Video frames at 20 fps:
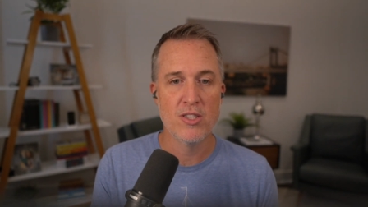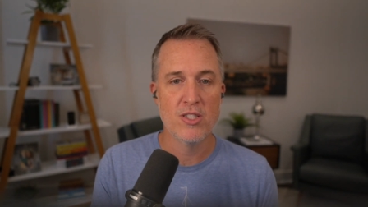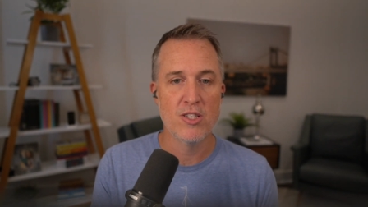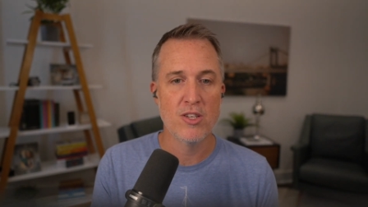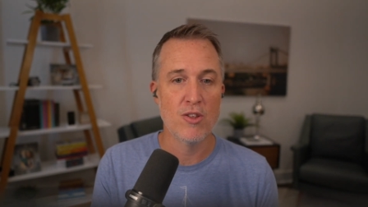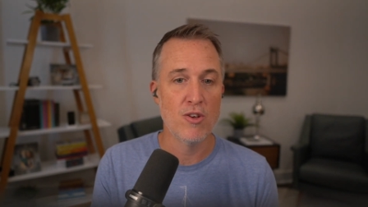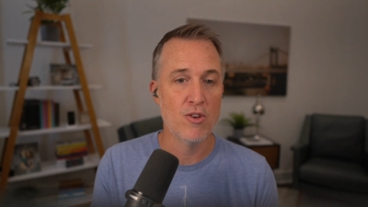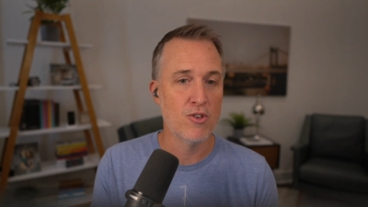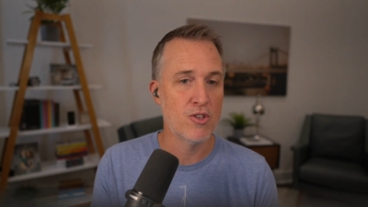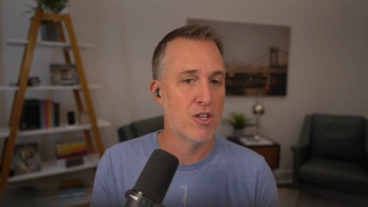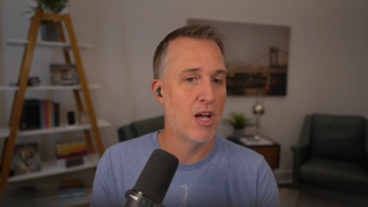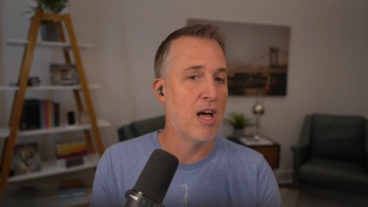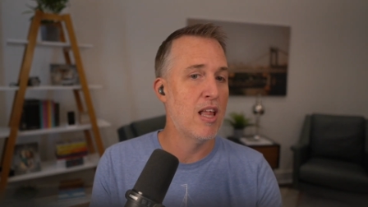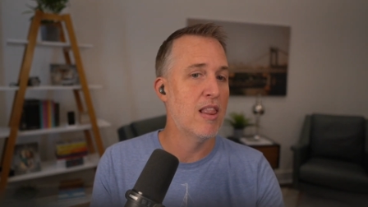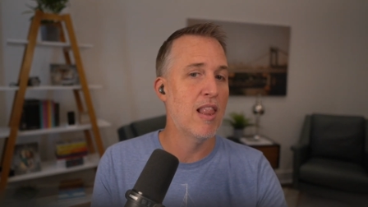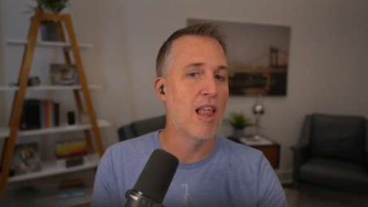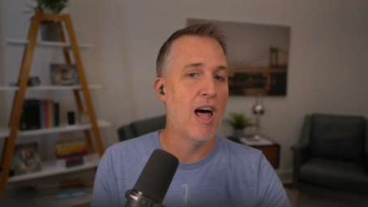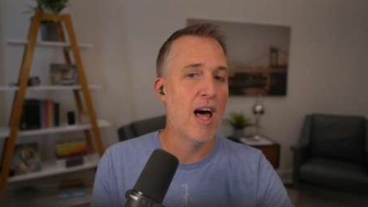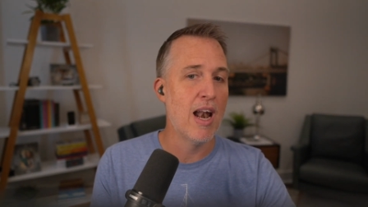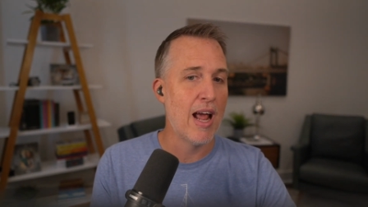So there's a
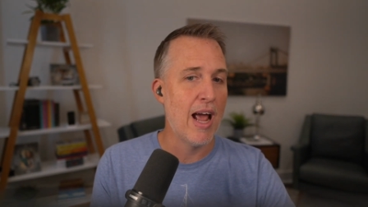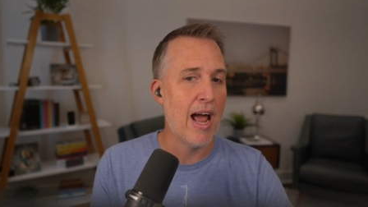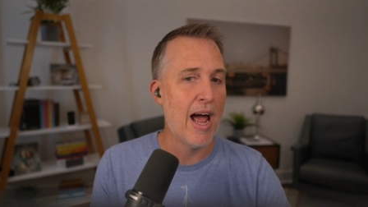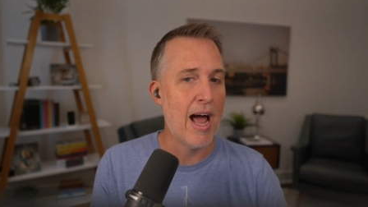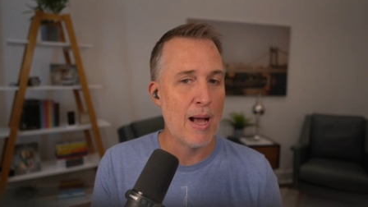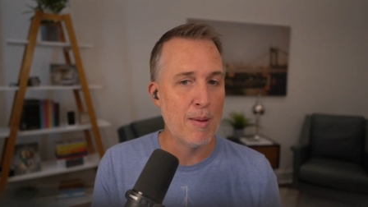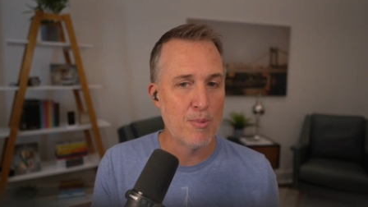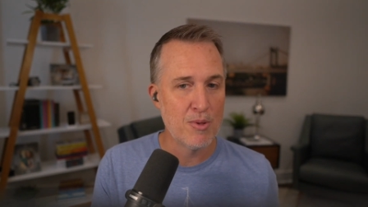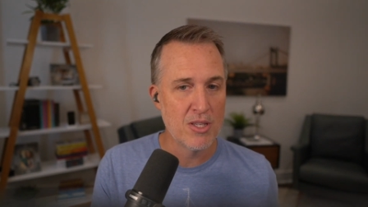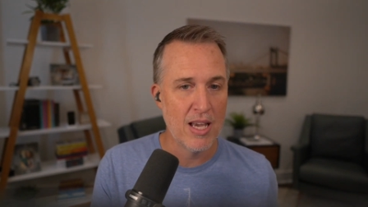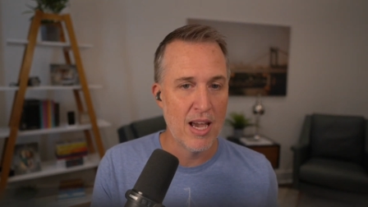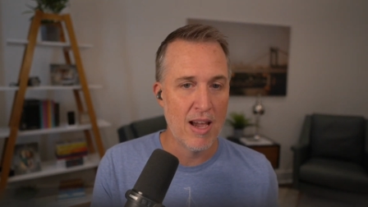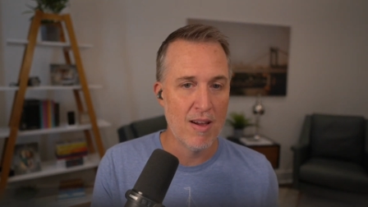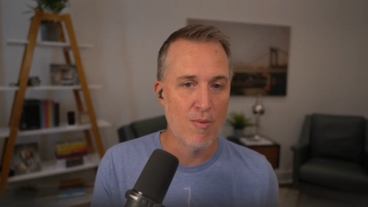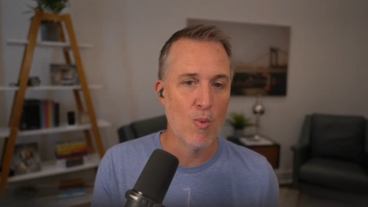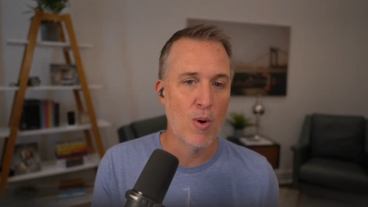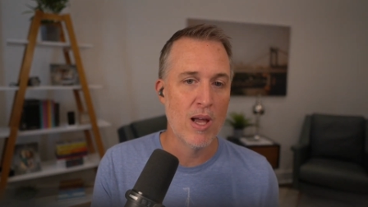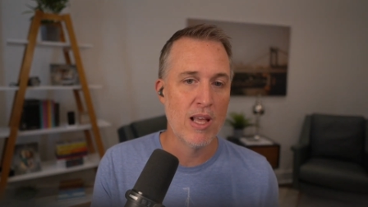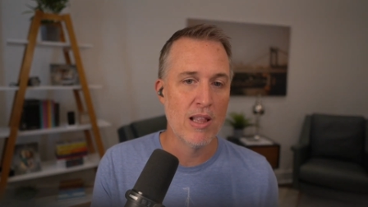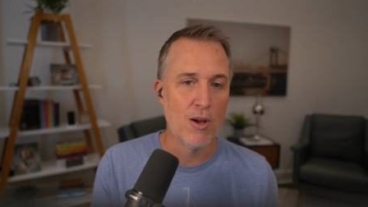lot of apps that
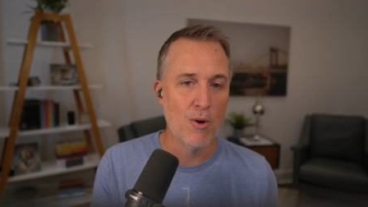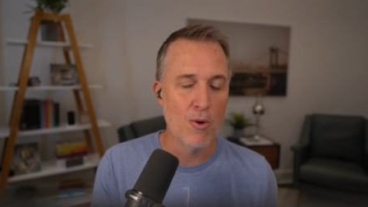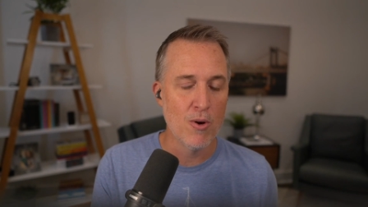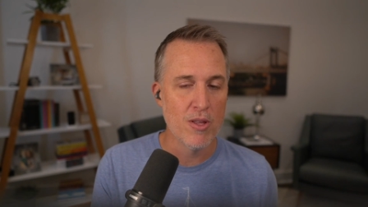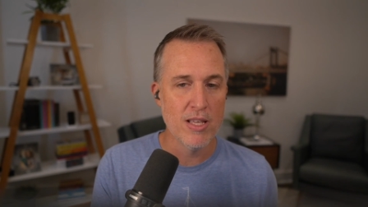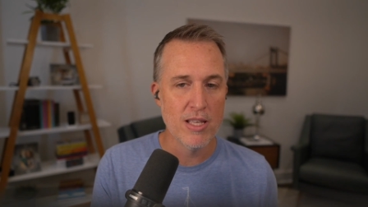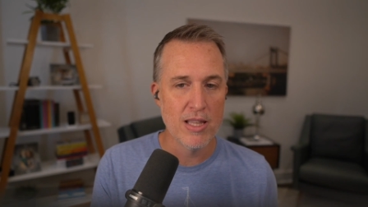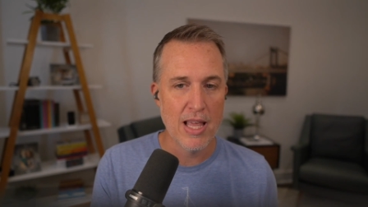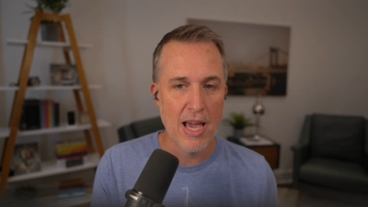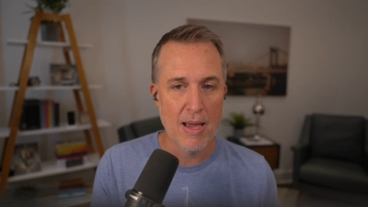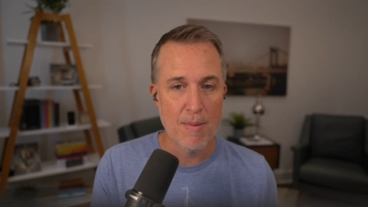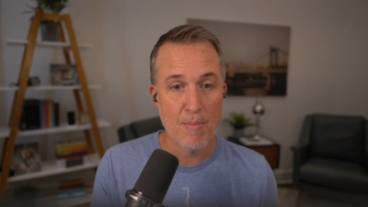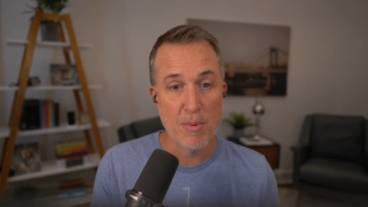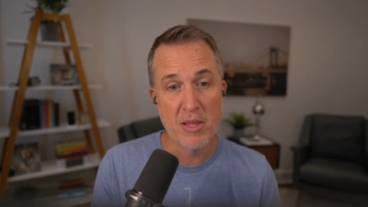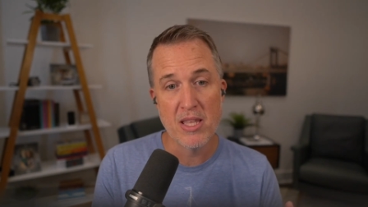have way lower than that,